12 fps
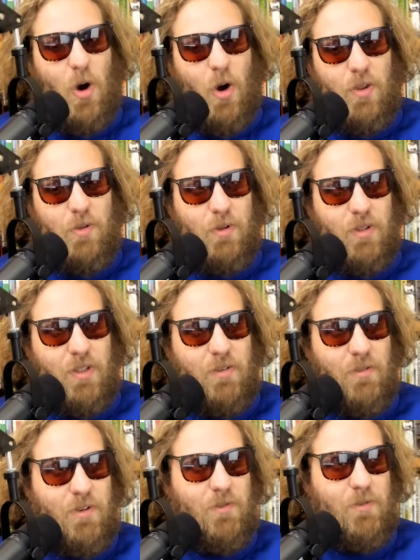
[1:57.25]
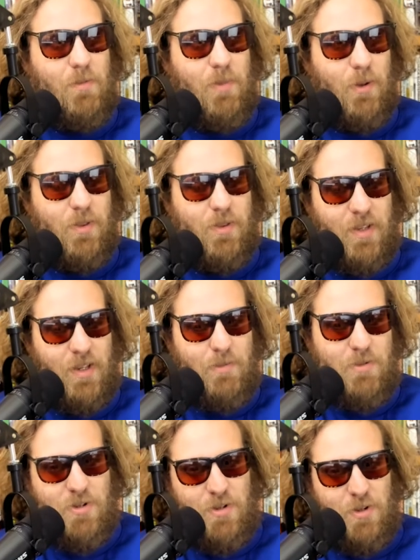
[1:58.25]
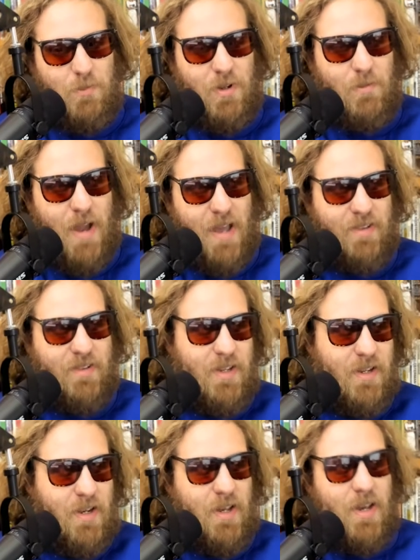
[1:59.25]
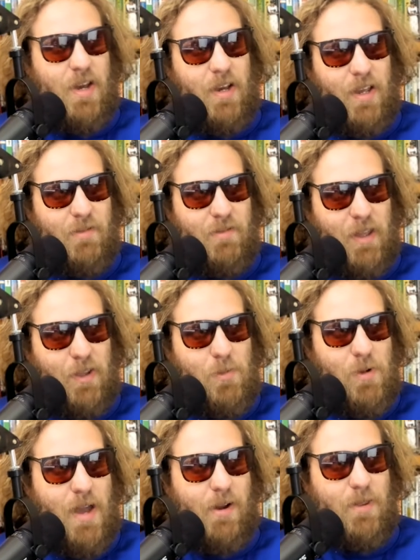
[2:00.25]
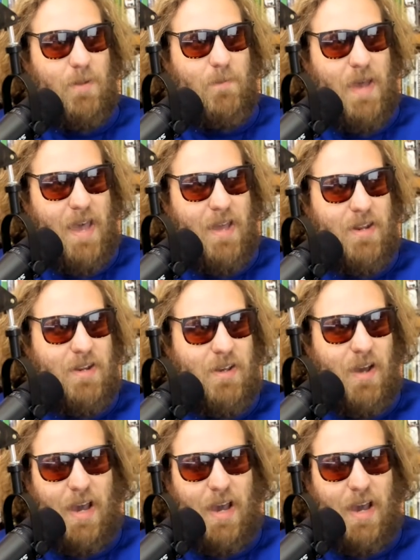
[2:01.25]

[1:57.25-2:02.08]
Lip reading: all the relievers for both teams should be rested and available out of the pen.